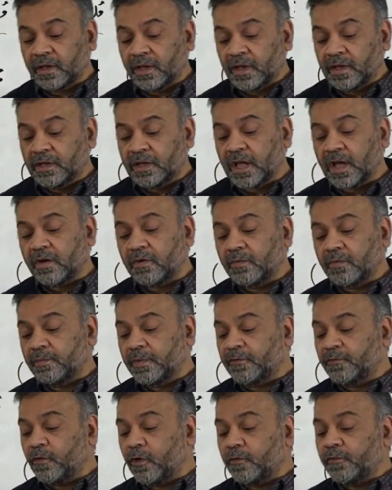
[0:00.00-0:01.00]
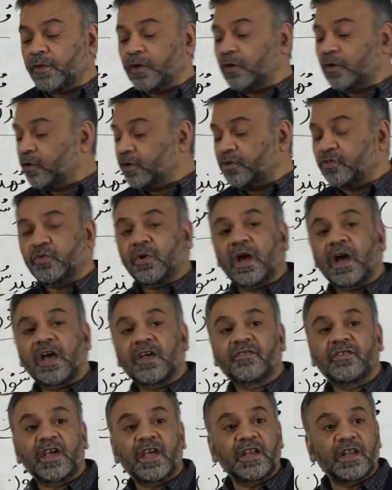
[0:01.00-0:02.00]
Now, before we go into
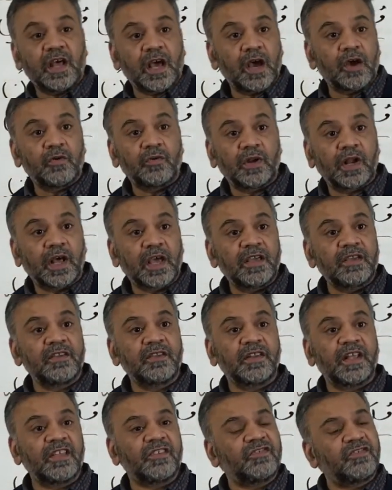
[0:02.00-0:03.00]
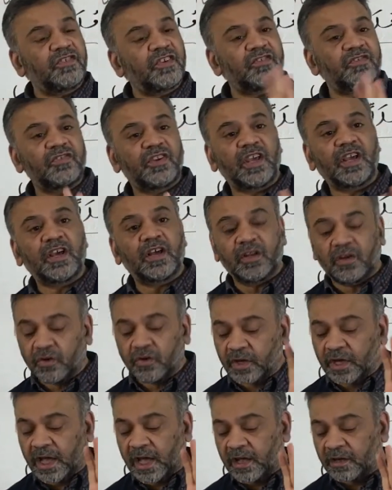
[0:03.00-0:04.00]
haza and haulai, let's just take a
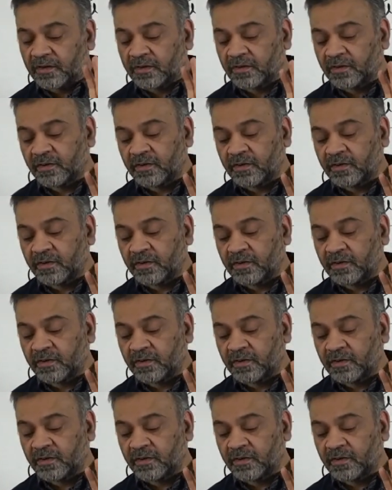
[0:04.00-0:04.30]
look at